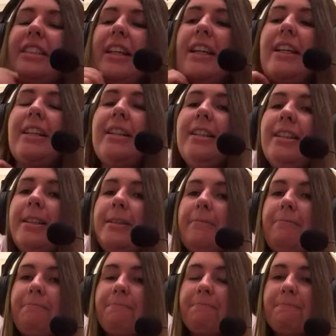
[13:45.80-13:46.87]
like
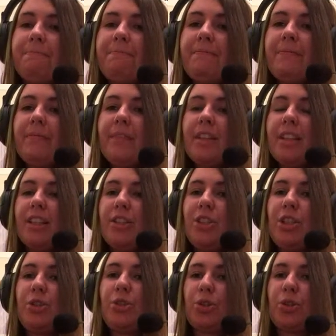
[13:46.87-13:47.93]

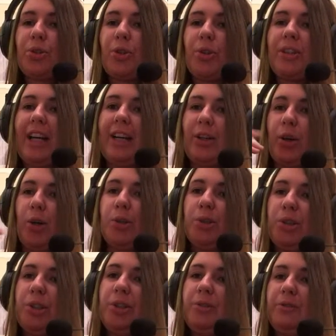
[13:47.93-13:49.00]
she's just that
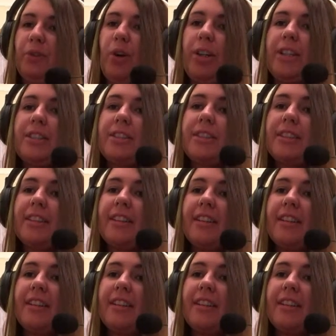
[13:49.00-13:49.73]
constant voice.